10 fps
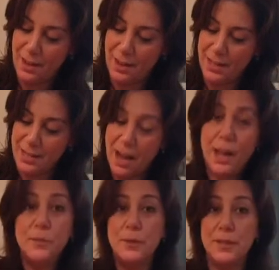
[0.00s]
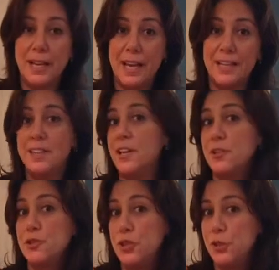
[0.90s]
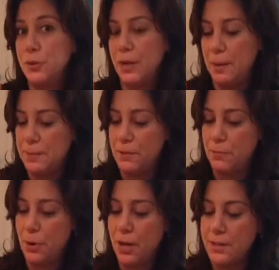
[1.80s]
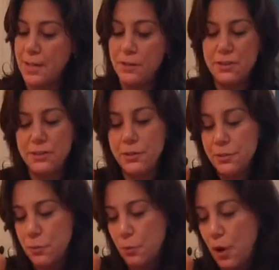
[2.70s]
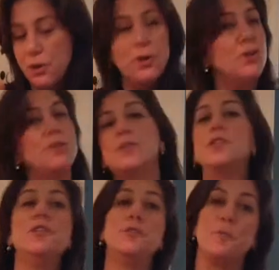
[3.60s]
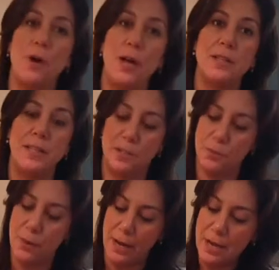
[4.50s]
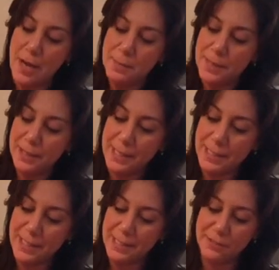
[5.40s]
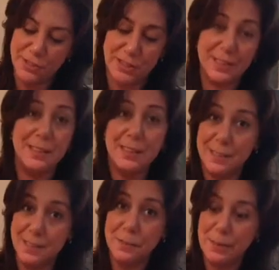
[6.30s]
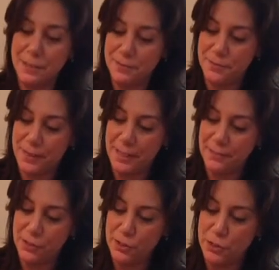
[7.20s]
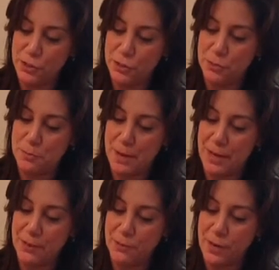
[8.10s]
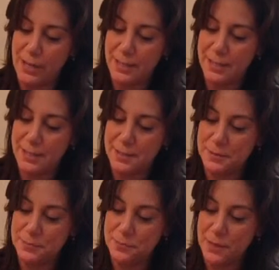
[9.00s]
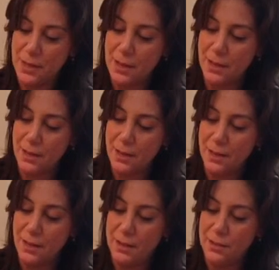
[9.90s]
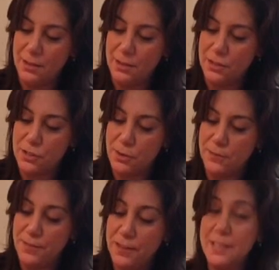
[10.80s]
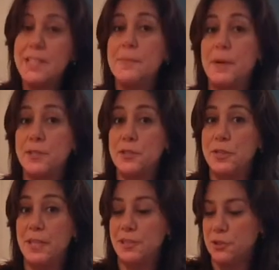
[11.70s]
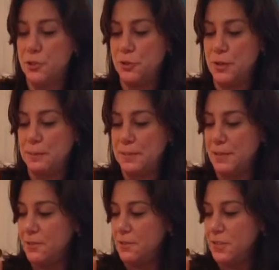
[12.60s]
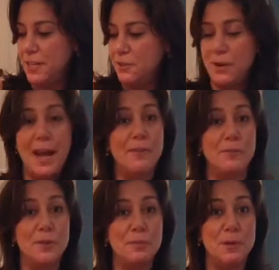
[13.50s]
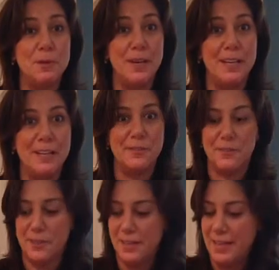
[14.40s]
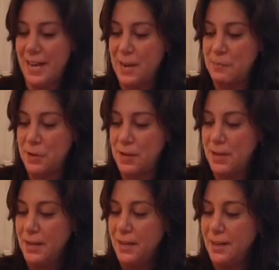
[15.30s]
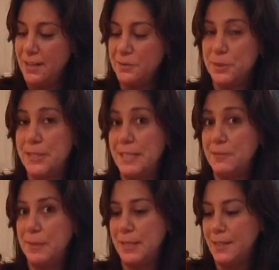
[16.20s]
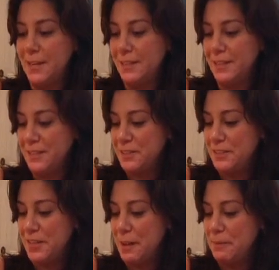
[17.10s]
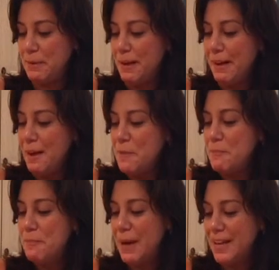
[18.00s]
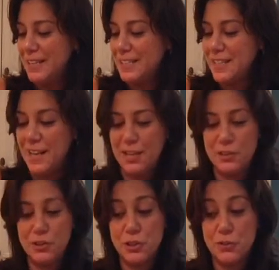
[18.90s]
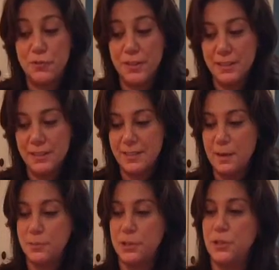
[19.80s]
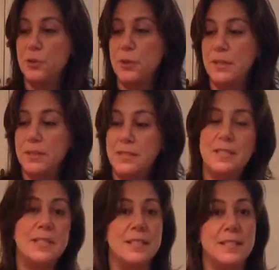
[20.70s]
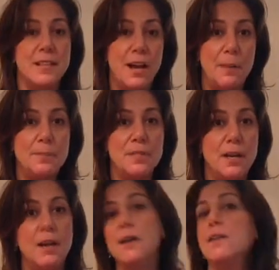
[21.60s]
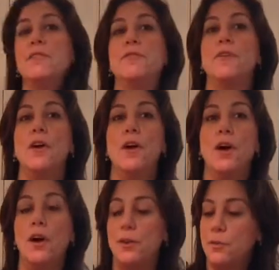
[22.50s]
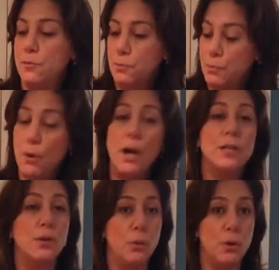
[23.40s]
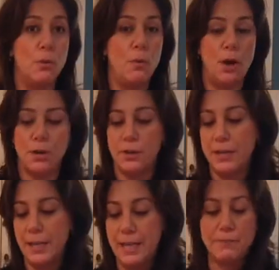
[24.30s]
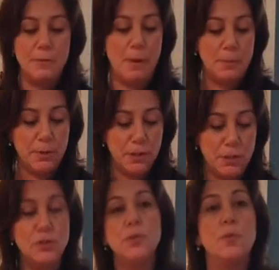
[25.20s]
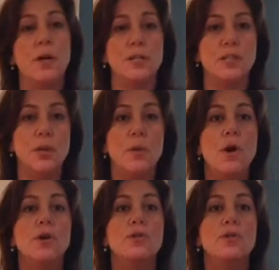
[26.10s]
and I will get another 2 cups of broth. Now you could use water, you could use broth, either way, but I like to give just a little bit of flavor to my rice. So I'll fill this up. I'll do the other 2 cups later because I don't have them with me right in front of the camera, and it will save me an editing step. But you just fill this up with your 6 cups of broth or water, and again, remember it's 2 to 1. So